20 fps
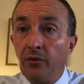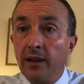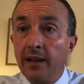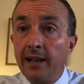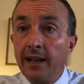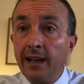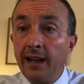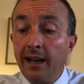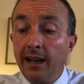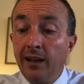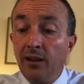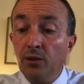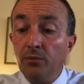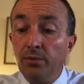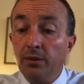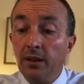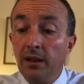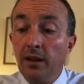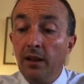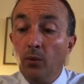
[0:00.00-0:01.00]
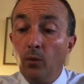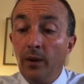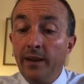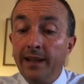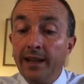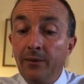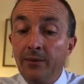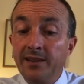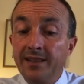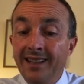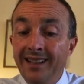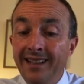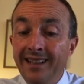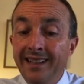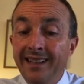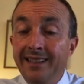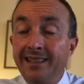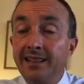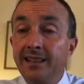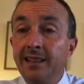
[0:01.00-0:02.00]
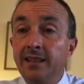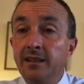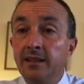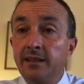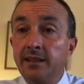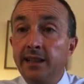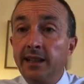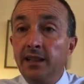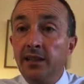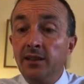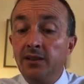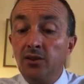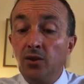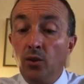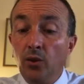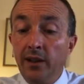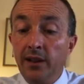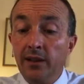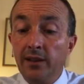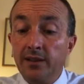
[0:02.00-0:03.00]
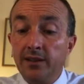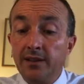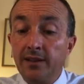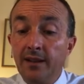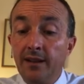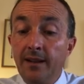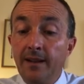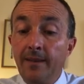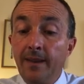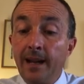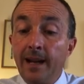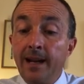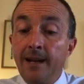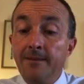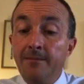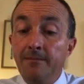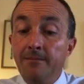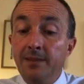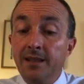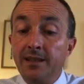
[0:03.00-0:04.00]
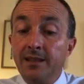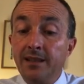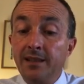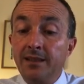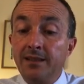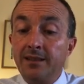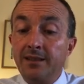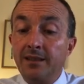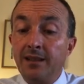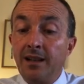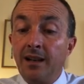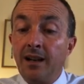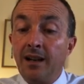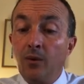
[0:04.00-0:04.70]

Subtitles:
their help when there was a leak in the senior toilets. And Mrs.